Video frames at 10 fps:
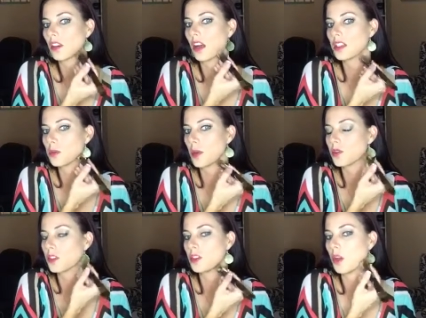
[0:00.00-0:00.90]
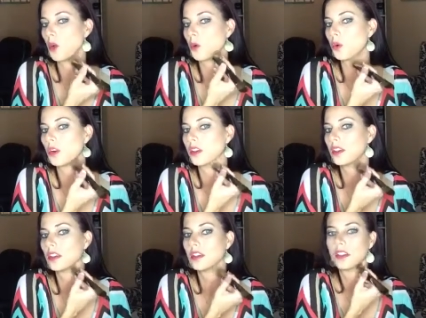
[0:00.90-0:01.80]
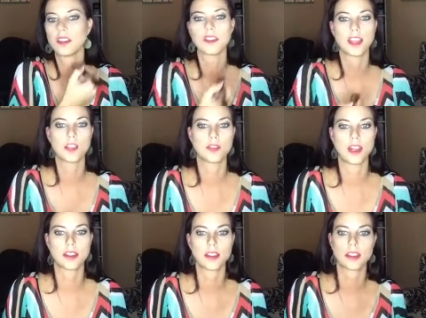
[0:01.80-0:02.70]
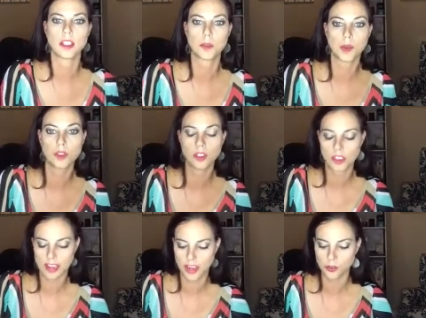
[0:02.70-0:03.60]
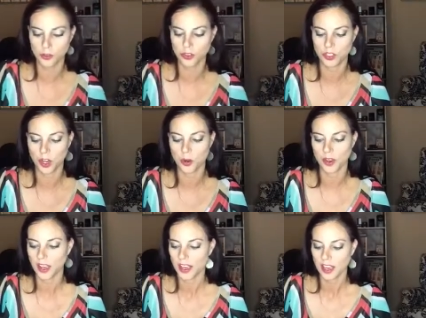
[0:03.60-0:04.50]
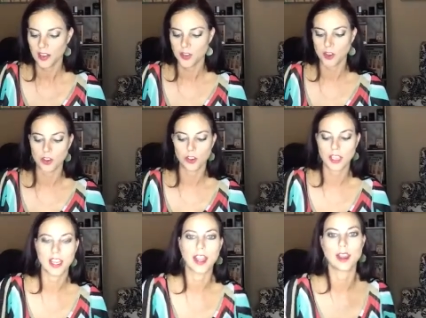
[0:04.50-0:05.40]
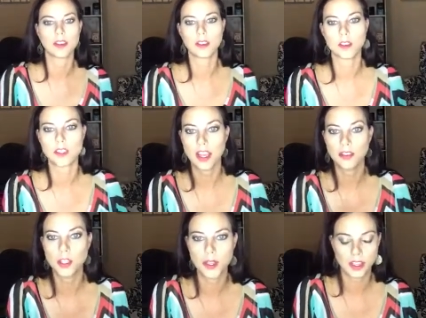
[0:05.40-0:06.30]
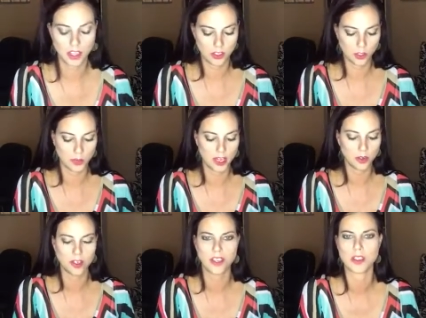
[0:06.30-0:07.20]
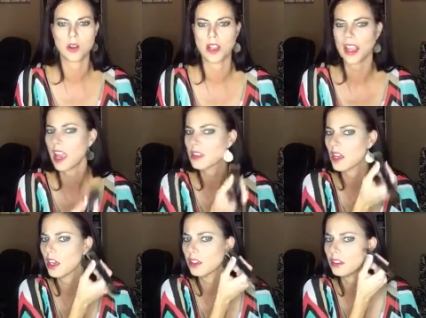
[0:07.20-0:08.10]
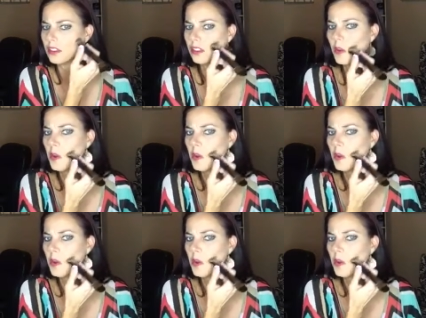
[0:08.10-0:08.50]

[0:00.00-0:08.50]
You're not supposed to know that you've done this. It's supposed to look natural. So if you're looking at yourself doing this or me doing this and going, I can't tell